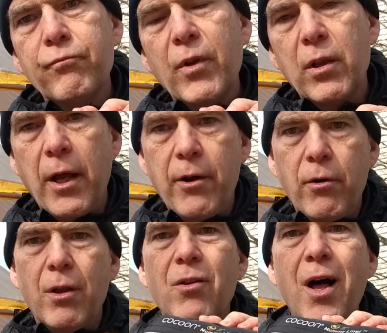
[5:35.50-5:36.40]
liner.
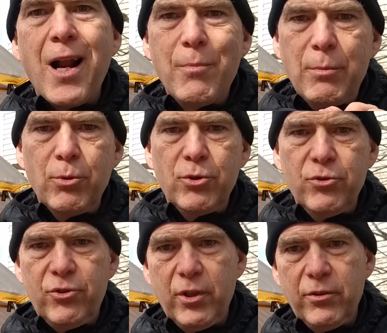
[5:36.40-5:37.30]
A lot of people
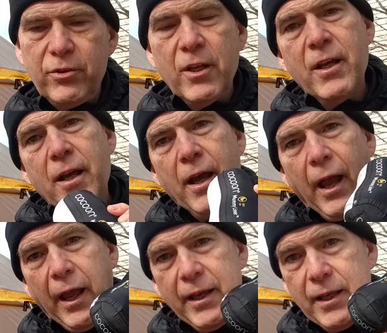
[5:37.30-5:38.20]
use these.
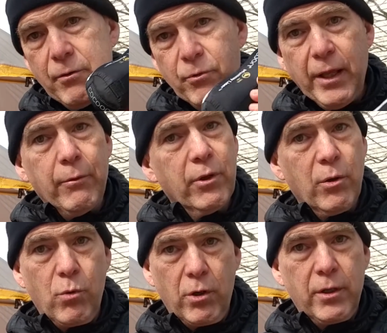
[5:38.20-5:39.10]
They really
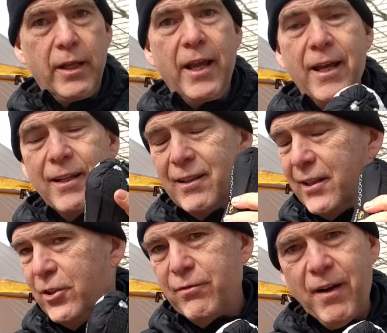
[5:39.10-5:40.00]
work. They add at
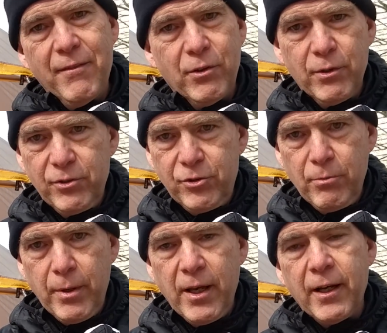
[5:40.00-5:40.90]
least 5 degrees to your
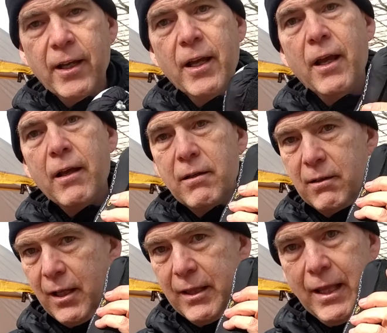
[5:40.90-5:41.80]
bag.
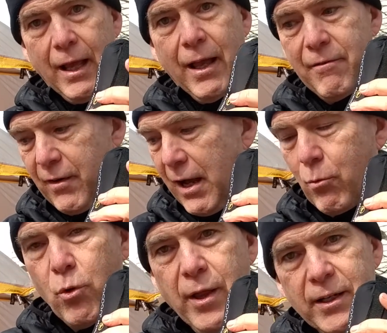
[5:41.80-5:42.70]
If I
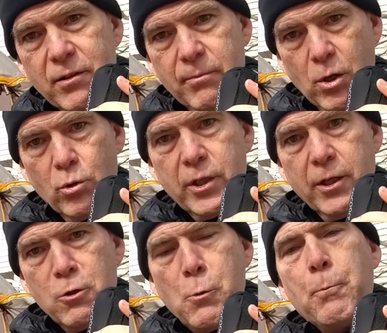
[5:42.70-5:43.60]
wore that, my old
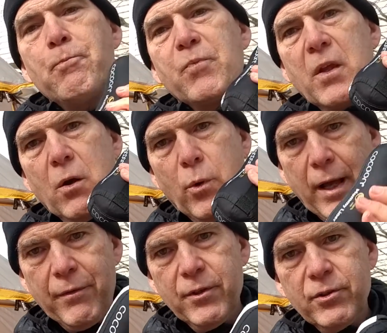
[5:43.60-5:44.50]
gear,
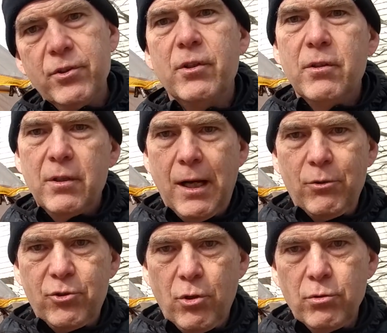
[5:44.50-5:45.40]
without this, I
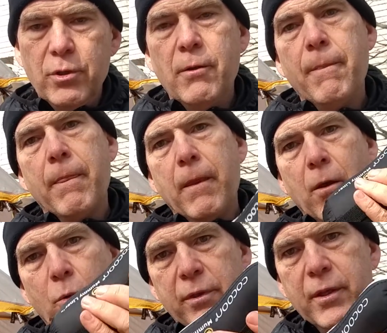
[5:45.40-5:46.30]
was cold.
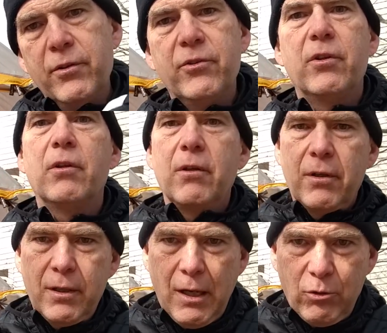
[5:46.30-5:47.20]
With this,
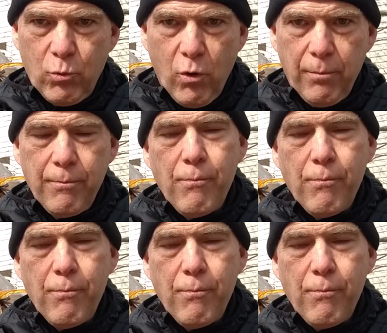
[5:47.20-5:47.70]
I was warm.